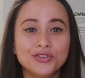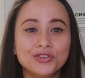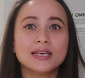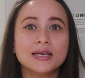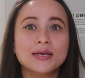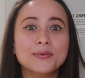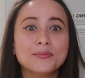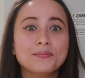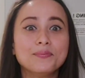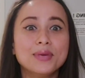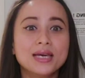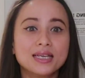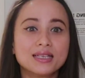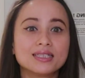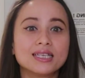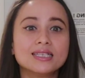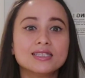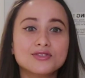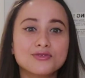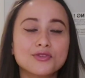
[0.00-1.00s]
It makes
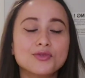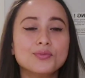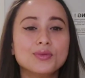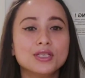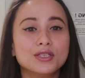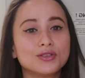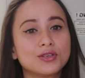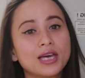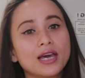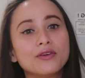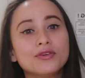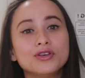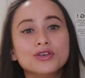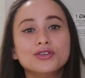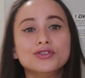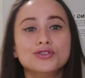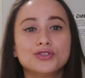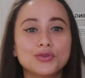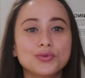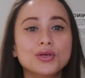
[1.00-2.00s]
sense for me to carry
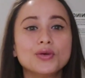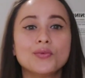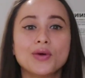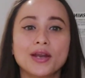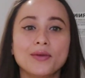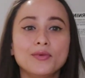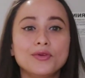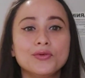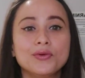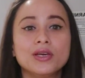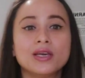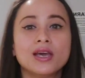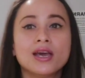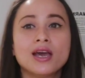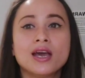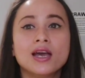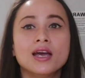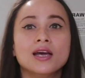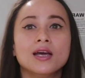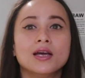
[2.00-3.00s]
on doing what I'm doing
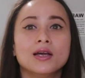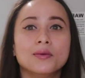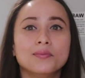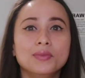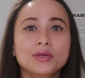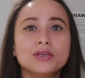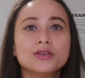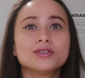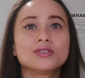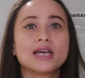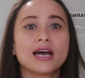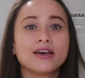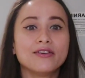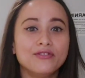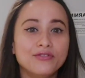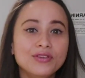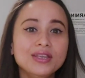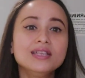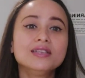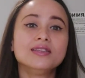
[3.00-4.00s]
because I
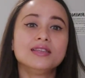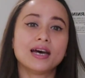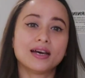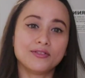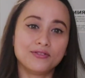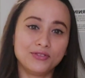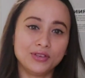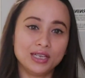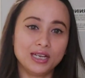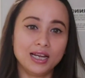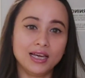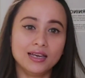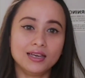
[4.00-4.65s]
feel that feeling.